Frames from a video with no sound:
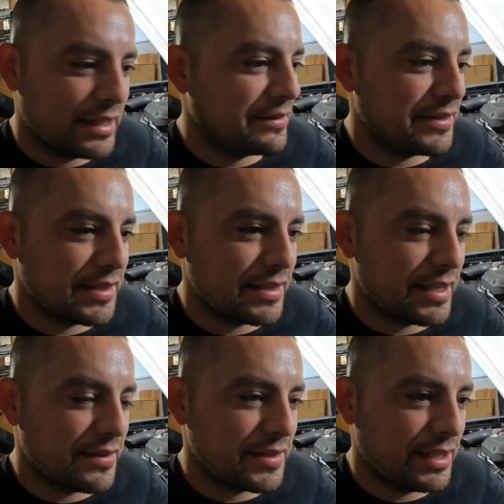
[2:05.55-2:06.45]
Ever since
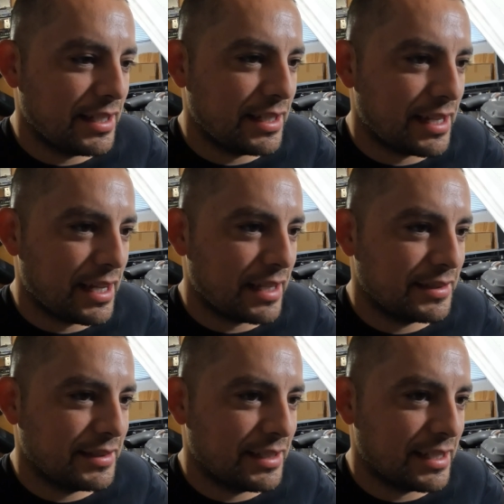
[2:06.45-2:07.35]
I was a kid, I
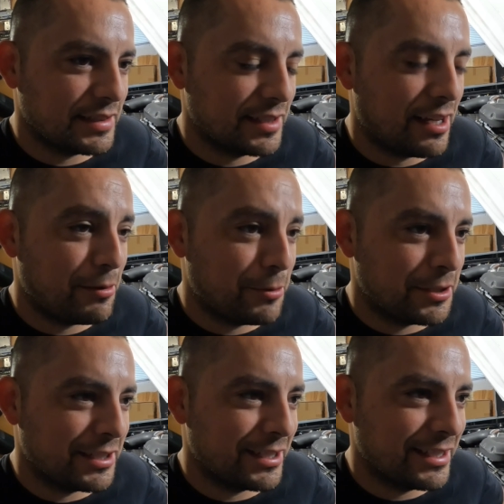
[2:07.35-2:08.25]
saw
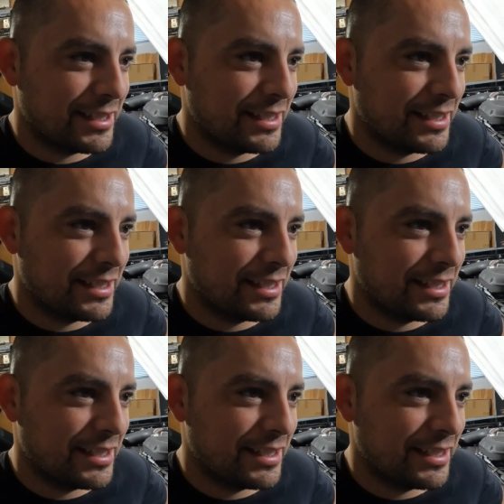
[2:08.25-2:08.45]
one,